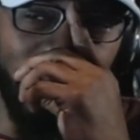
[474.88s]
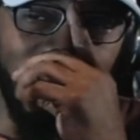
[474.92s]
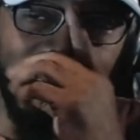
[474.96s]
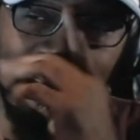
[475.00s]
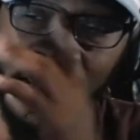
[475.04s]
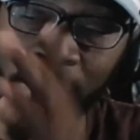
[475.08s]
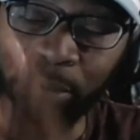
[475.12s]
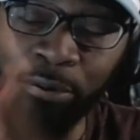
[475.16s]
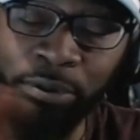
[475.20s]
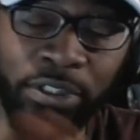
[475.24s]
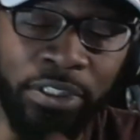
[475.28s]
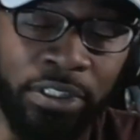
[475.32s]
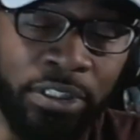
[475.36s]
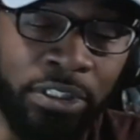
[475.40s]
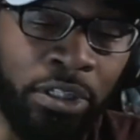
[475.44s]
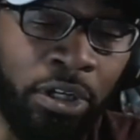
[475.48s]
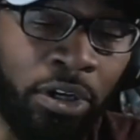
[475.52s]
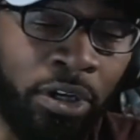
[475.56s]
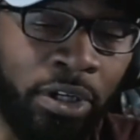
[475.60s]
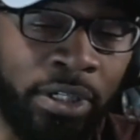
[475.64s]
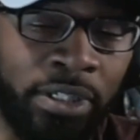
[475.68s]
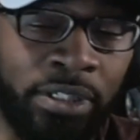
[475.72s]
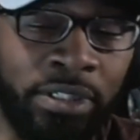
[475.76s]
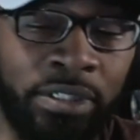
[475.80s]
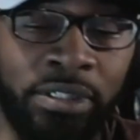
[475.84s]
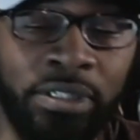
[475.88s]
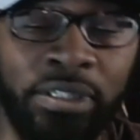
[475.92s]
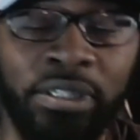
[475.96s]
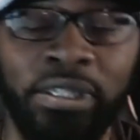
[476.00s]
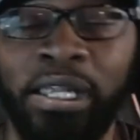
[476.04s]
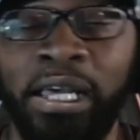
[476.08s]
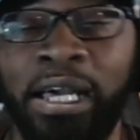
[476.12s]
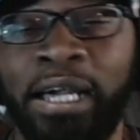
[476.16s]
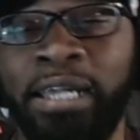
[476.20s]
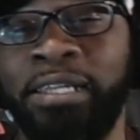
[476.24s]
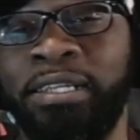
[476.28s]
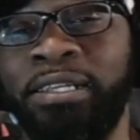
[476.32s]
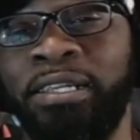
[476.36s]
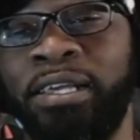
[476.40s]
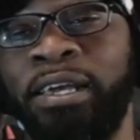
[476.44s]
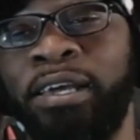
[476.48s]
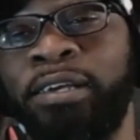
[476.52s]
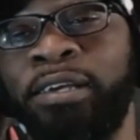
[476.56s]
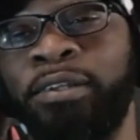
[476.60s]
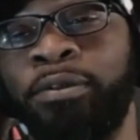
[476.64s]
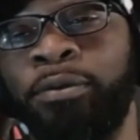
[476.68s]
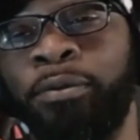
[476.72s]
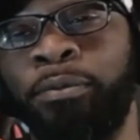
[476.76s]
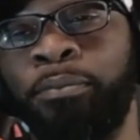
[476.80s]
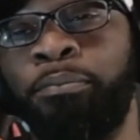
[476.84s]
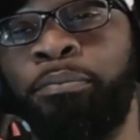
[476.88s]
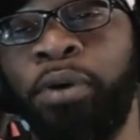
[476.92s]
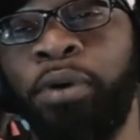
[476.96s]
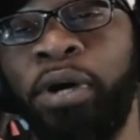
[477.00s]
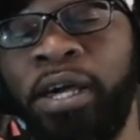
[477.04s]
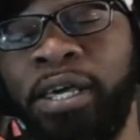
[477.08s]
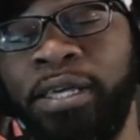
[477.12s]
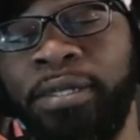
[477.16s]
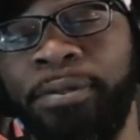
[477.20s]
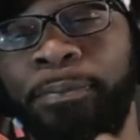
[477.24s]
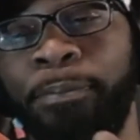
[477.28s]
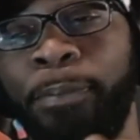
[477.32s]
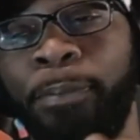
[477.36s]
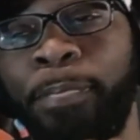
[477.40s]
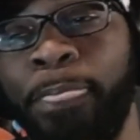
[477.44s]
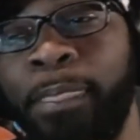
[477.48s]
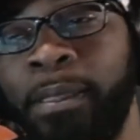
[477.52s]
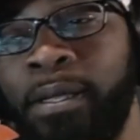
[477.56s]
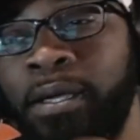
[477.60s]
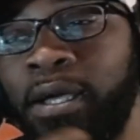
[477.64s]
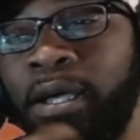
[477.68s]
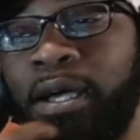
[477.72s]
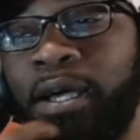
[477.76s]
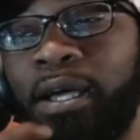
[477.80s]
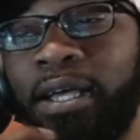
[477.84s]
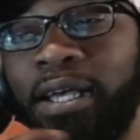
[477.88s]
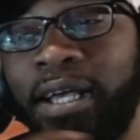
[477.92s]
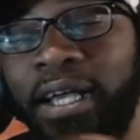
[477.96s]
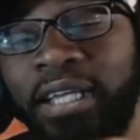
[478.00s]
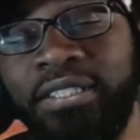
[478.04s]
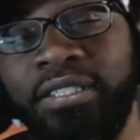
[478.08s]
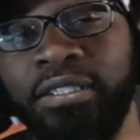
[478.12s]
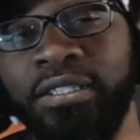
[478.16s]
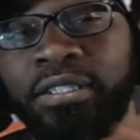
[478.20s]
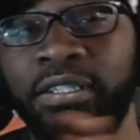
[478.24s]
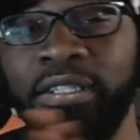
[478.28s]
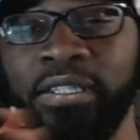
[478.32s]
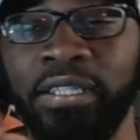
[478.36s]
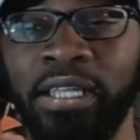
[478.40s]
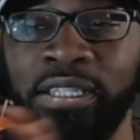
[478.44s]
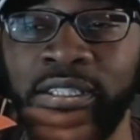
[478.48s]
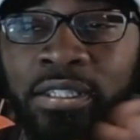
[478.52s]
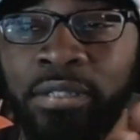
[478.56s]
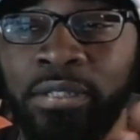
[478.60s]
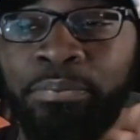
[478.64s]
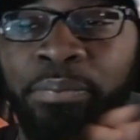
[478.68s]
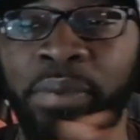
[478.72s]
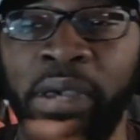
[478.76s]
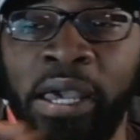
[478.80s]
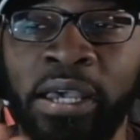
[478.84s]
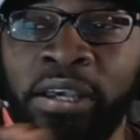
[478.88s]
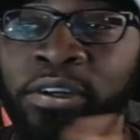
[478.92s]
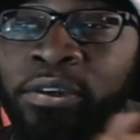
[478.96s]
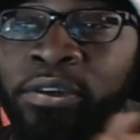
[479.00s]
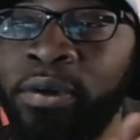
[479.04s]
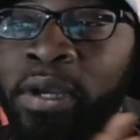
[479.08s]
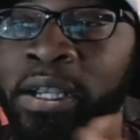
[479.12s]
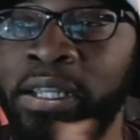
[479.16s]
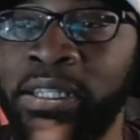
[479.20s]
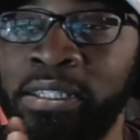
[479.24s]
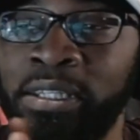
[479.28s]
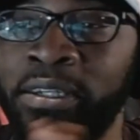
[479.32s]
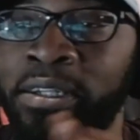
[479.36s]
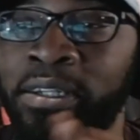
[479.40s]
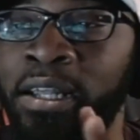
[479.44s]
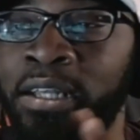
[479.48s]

They was talking a lot of that, but that's a that's a banger right there.